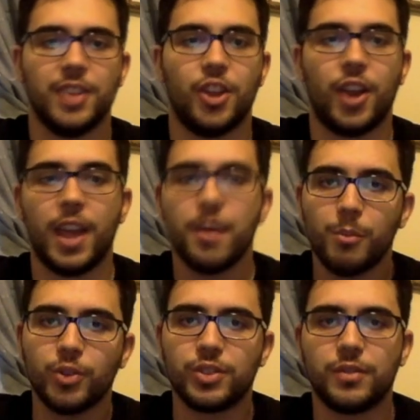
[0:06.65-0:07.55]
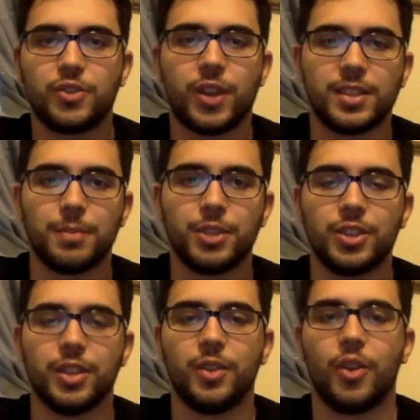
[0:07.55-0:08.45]
There are 8 modes of
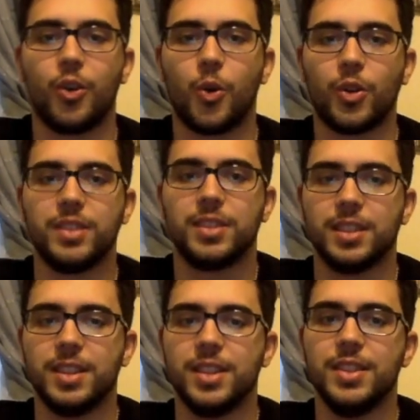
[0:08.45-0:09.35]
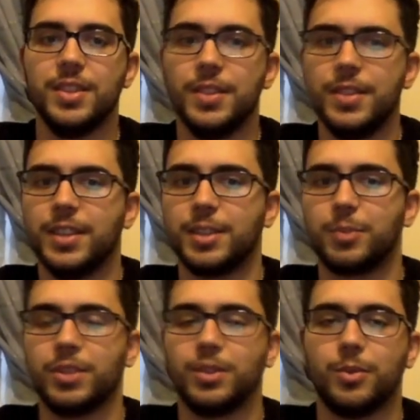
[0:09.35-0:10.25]
transmission according to this
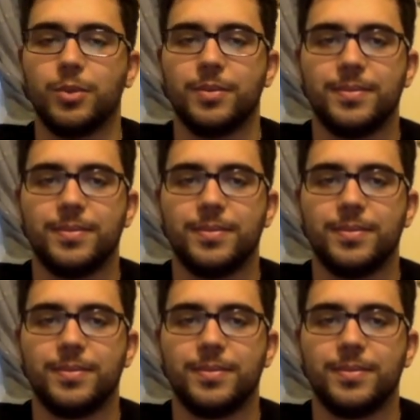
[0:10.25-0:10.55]
principle.